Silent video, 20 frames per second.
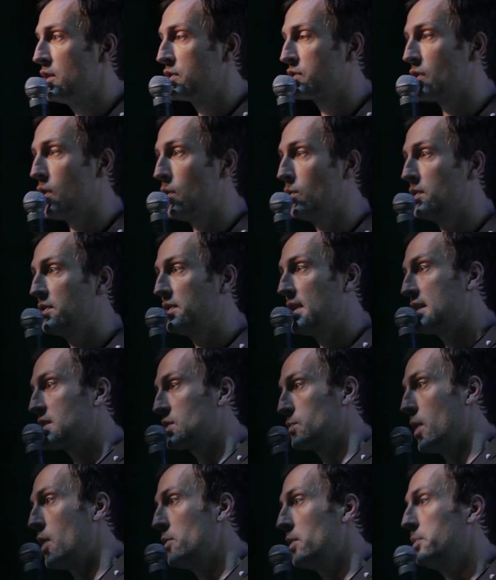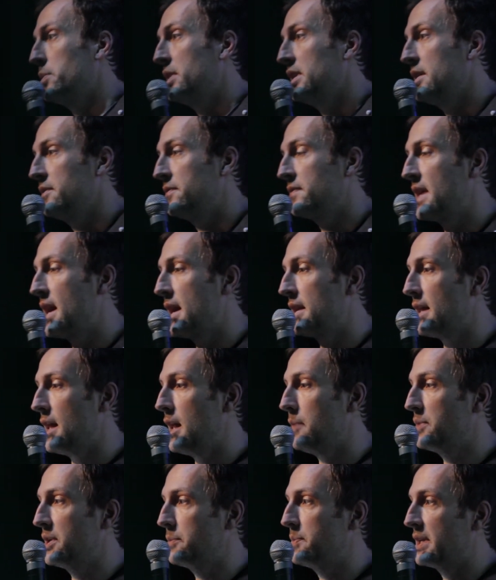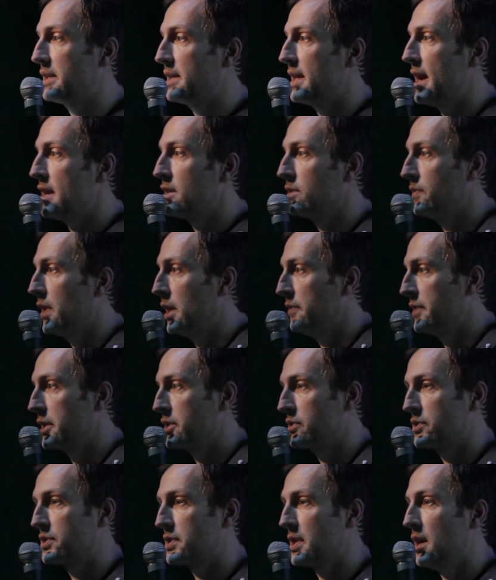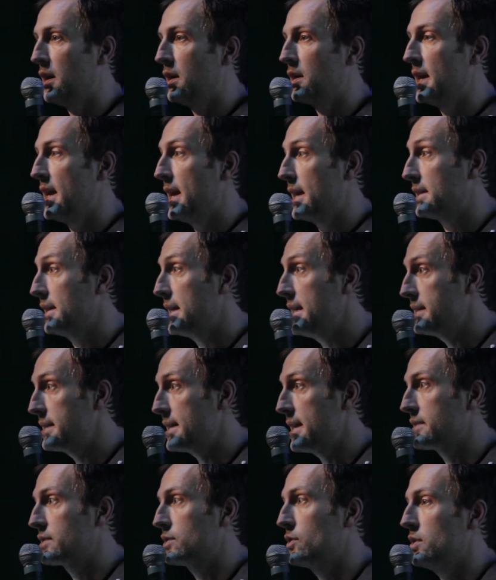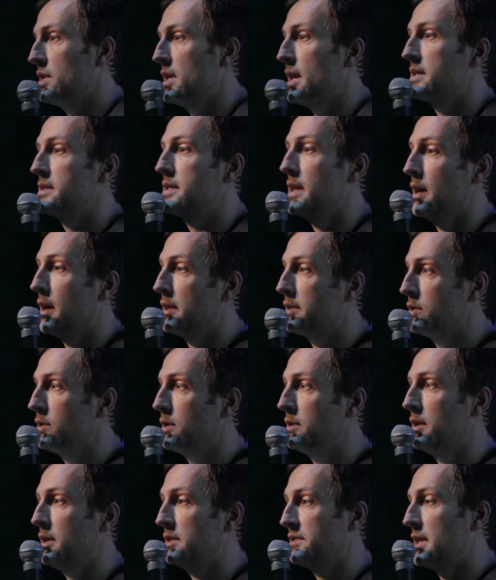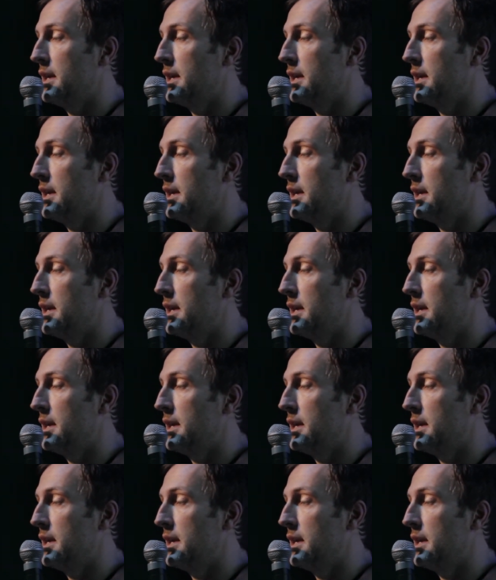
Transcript: So that's why we believe that helper-dependent adenoviral vectors are at least as good as the other